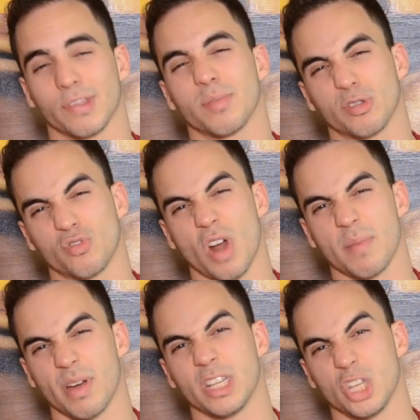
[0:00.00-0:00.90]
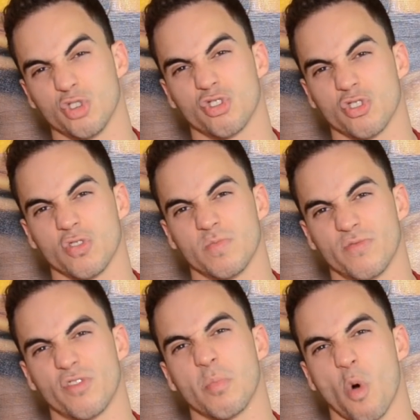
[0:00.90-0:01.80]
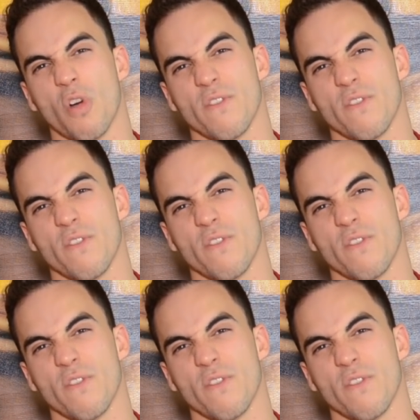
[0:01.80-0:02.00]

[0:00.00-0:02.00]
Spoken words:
Subscribe on YouTube for more